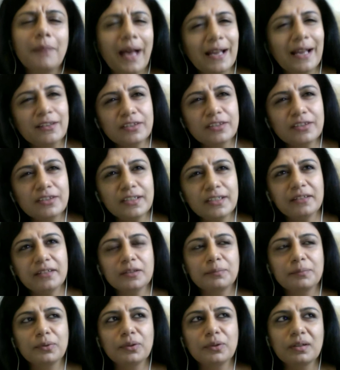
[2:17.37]
actually, the
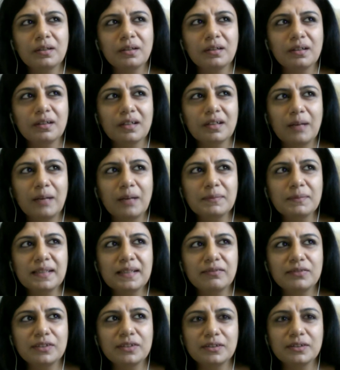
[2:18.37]
book comes
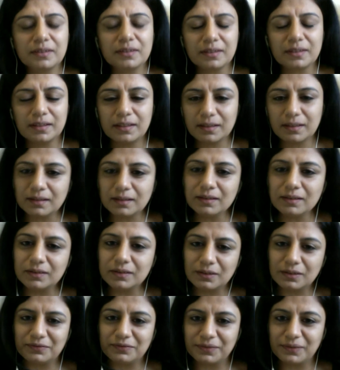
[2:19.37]
after years of
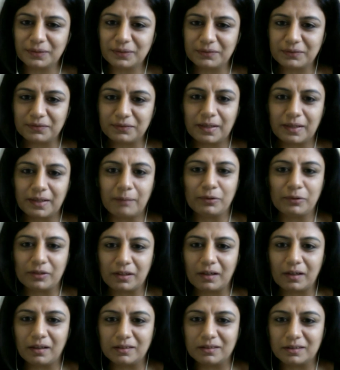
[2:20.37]
sort of
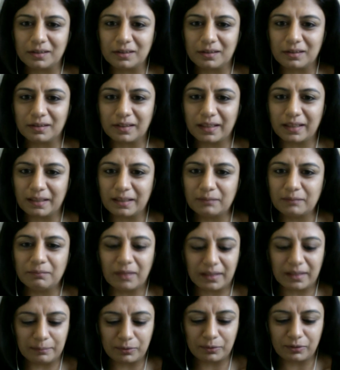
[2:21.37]
reportage in
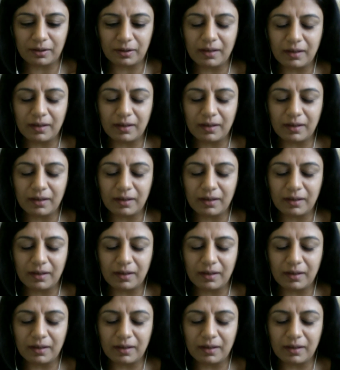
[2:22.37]
Manipur.